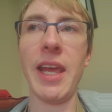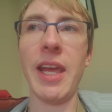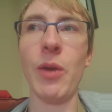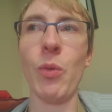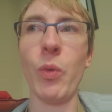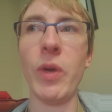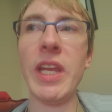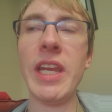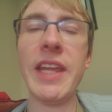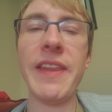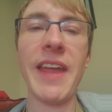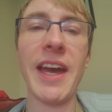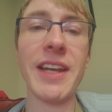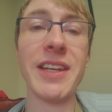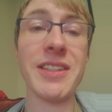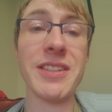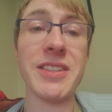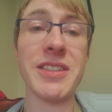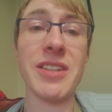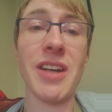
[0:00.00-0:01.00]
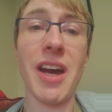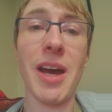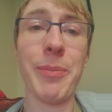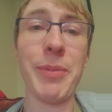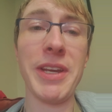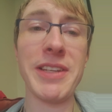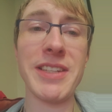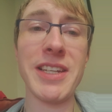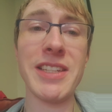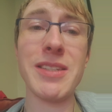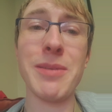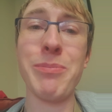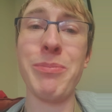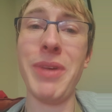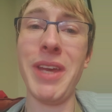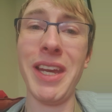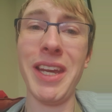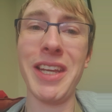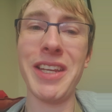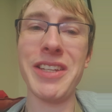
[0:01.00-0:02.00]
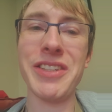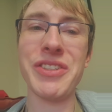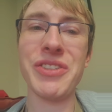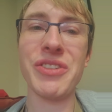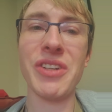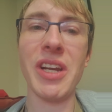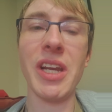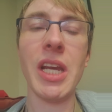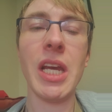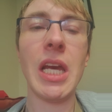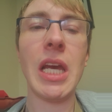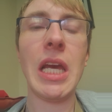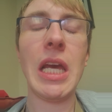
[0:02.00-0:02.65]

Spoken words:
And we need that to stop, because that's a big industry.